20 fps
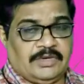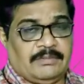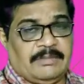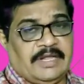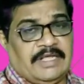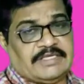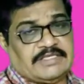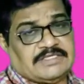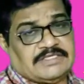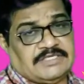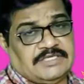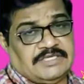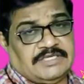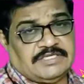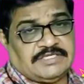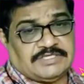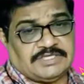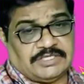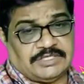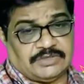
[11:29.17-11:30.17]
plus c
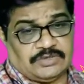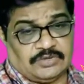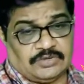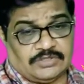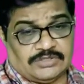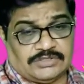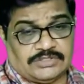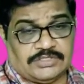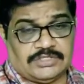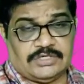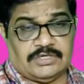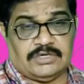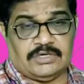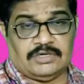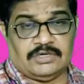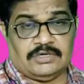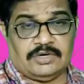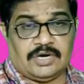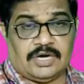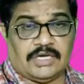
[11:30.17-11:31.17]
is equal to
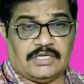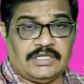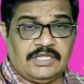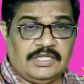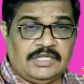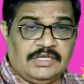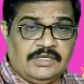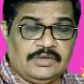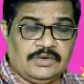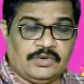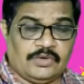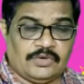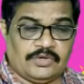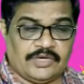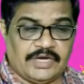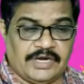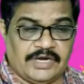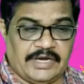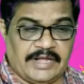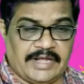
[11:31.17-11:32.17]
0 on the
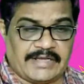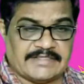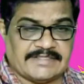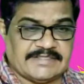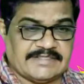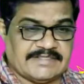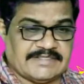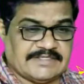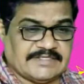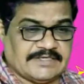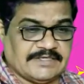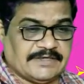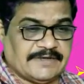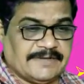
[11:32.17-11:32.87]
coordinate axis.